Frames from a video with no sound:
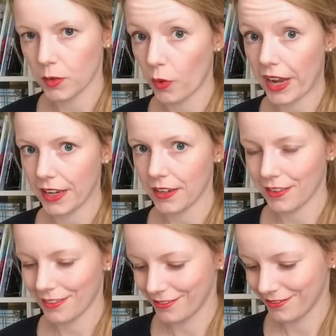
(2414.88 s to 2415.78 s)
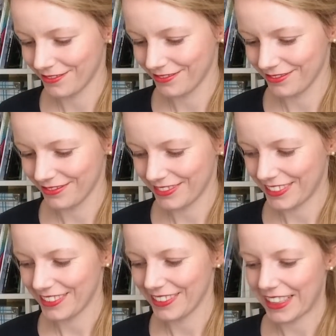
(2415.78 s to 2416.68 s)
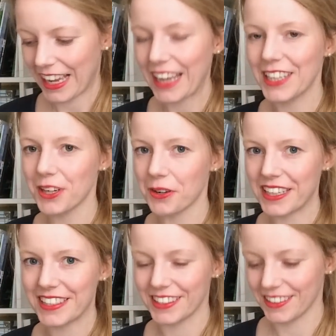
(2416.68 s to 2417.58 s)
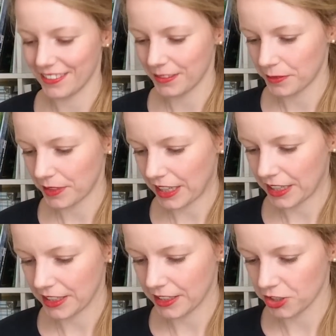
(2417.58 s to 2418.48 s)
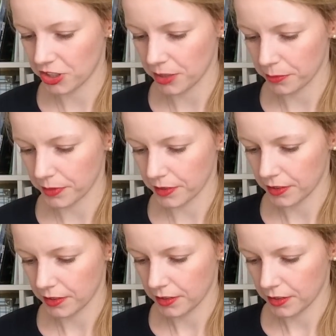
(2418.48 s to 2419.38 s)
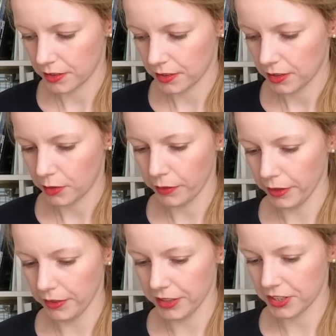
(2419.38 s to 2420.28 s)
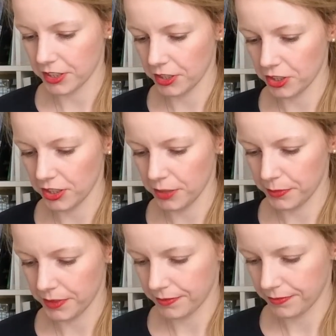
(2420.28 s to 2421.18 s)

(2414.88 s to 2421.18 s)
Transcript: Wait. I know I did. I did a ship. Where's the ship?